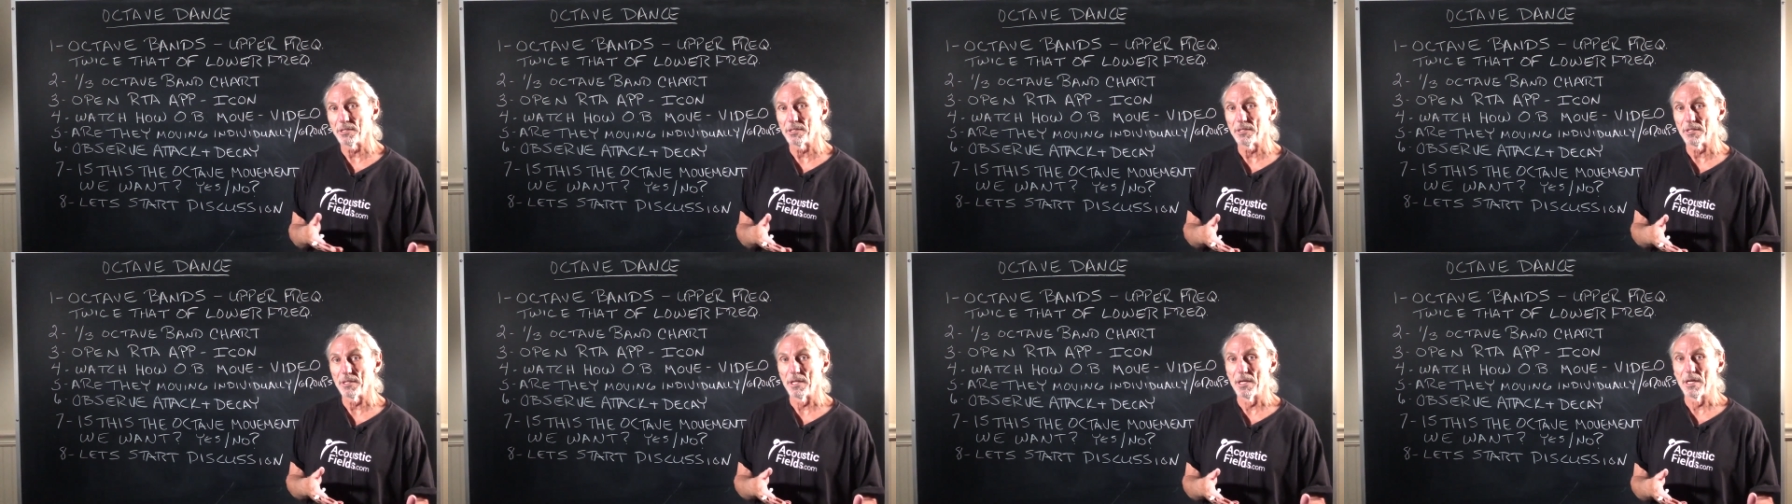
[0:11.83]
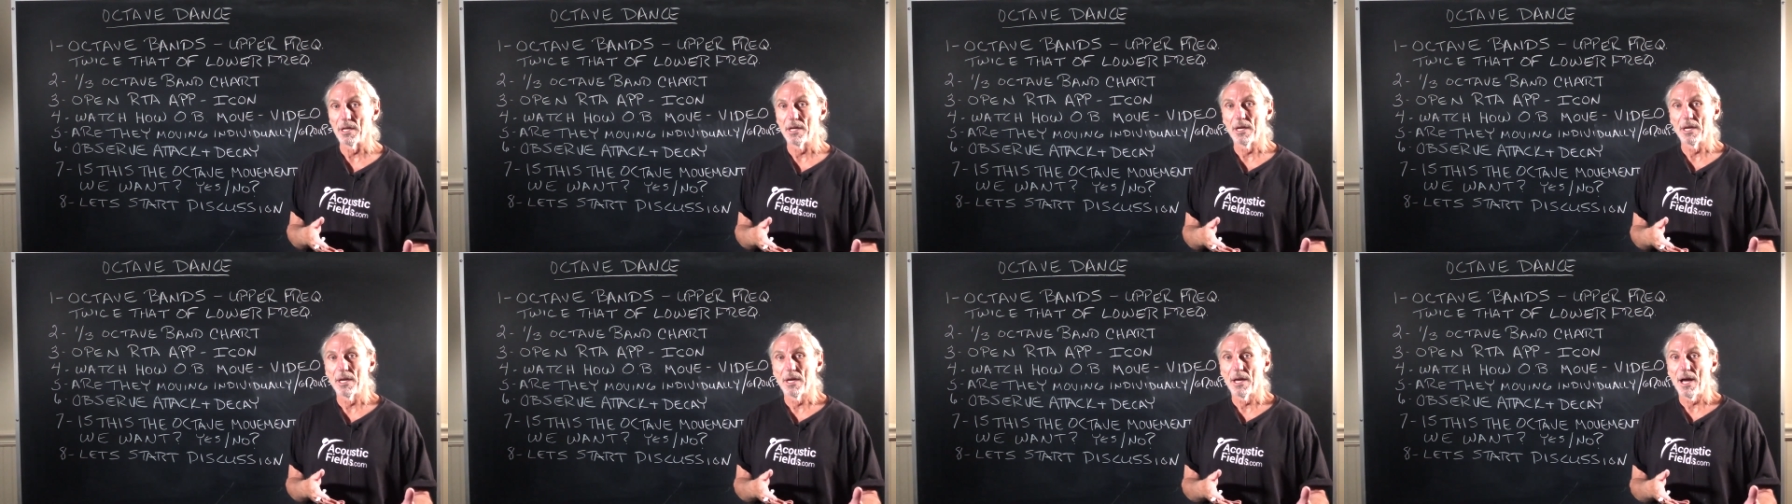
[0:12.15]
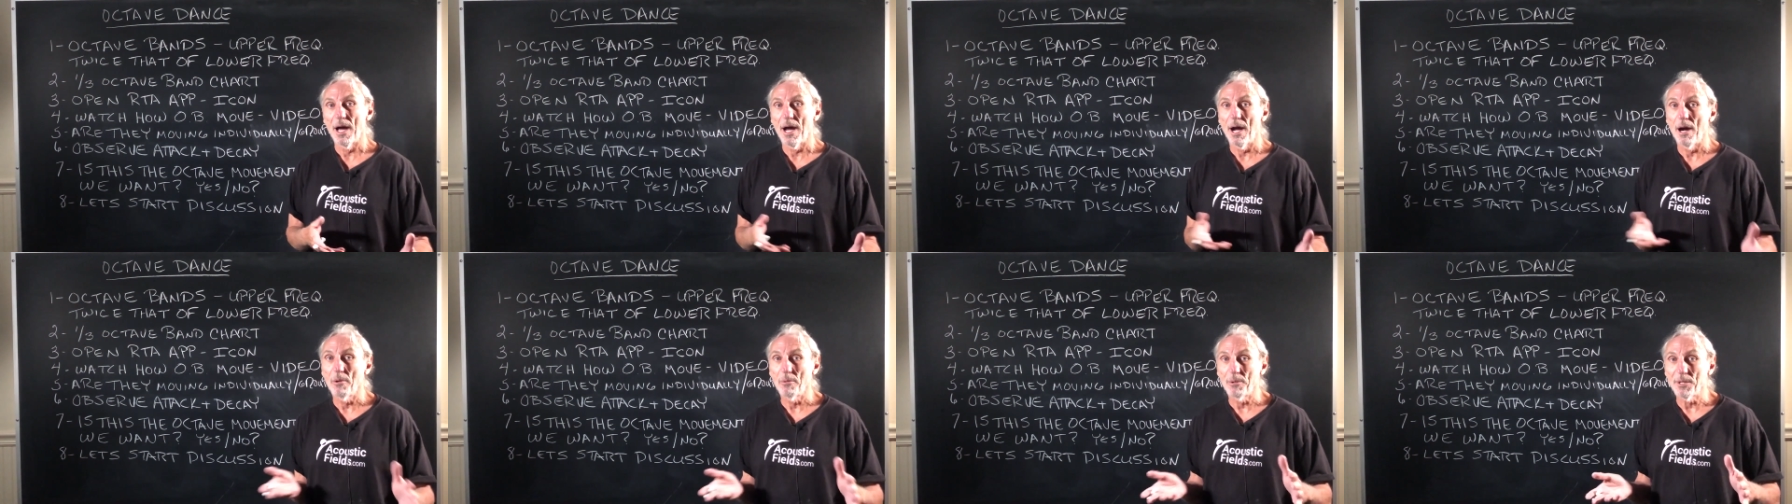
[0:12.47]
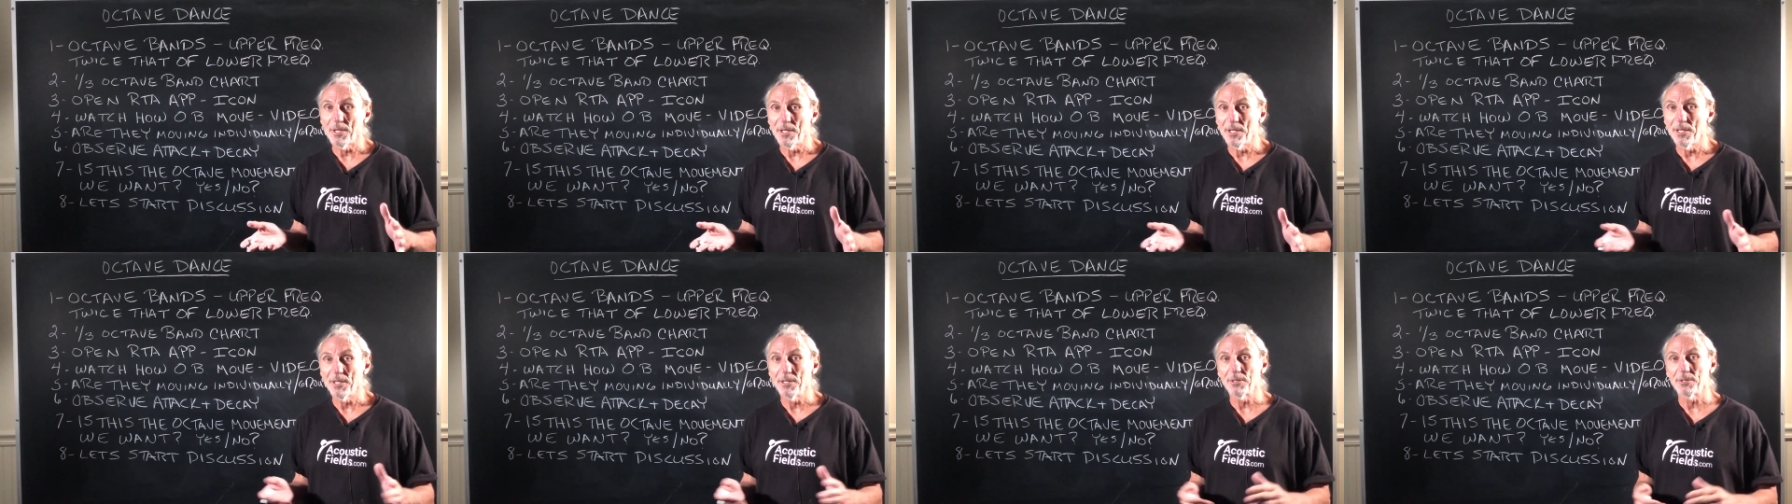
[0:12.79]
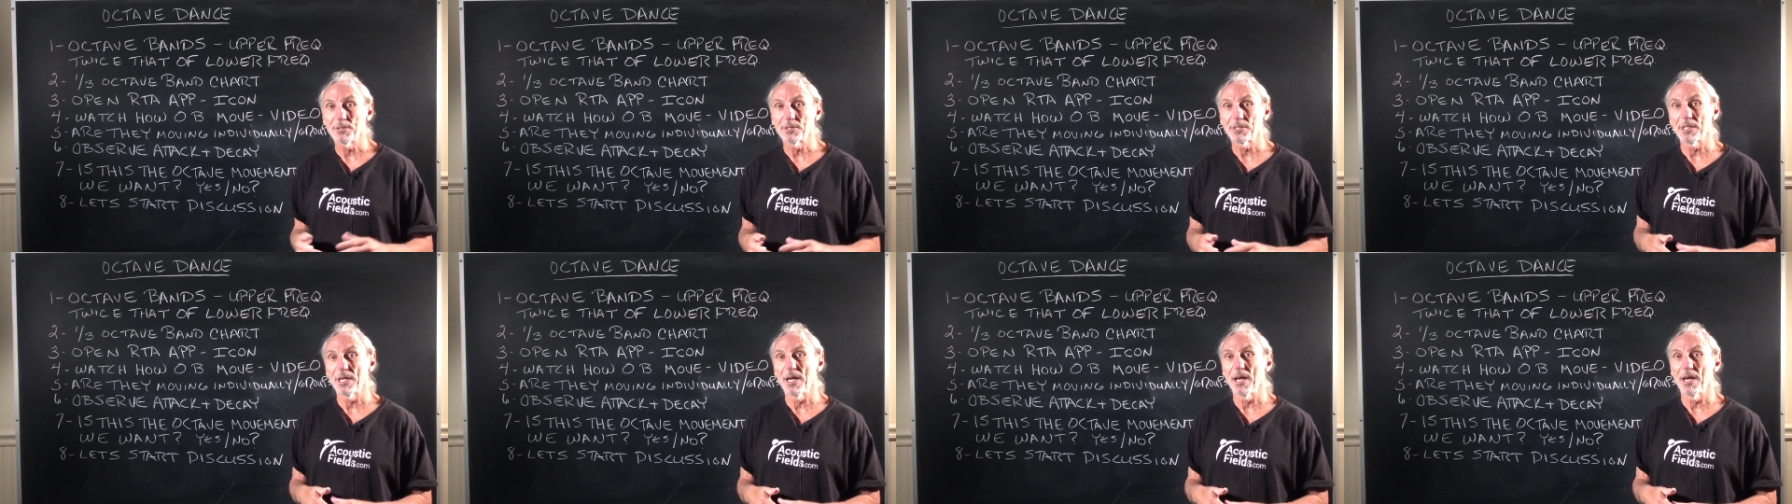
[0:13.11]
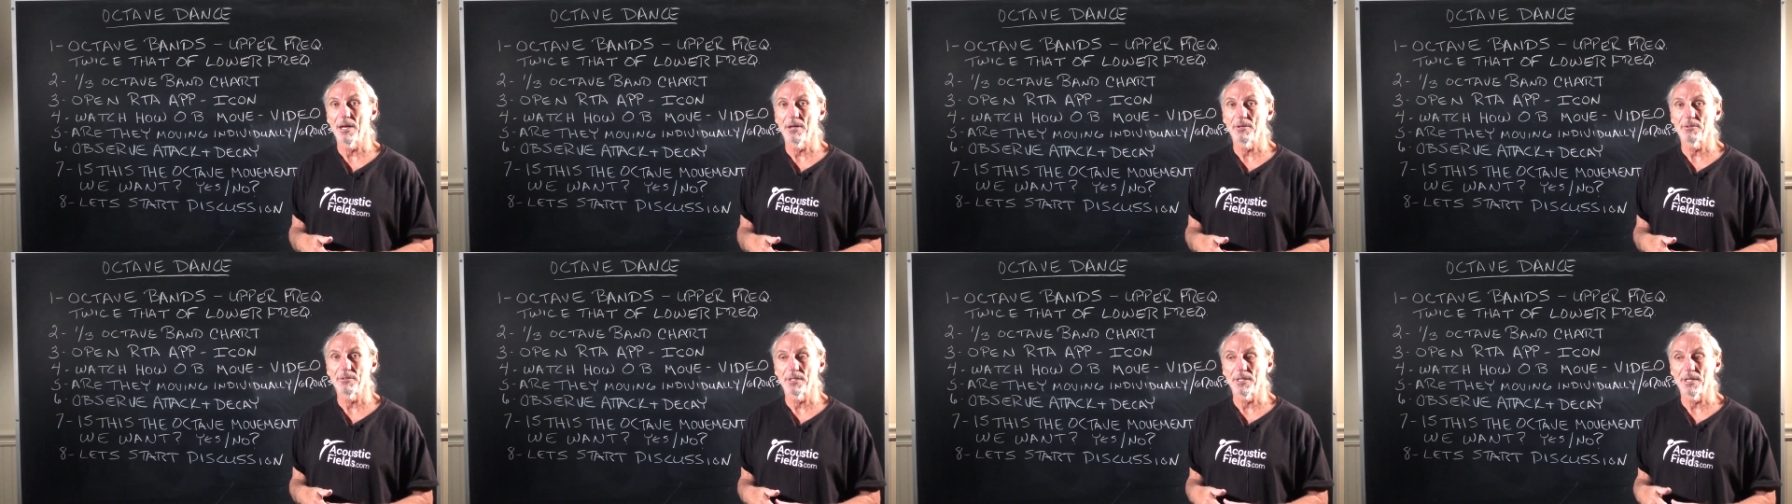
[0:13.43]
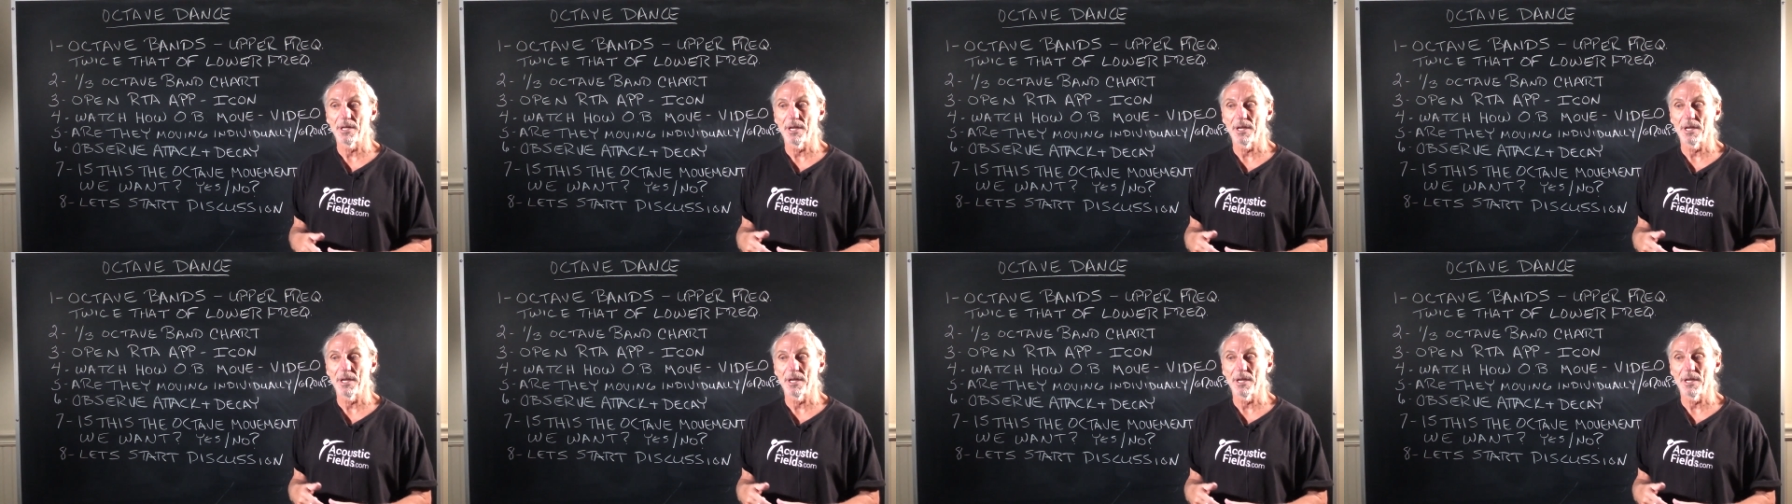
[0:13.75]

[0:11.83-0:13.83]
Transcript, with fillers: and how we hear sound.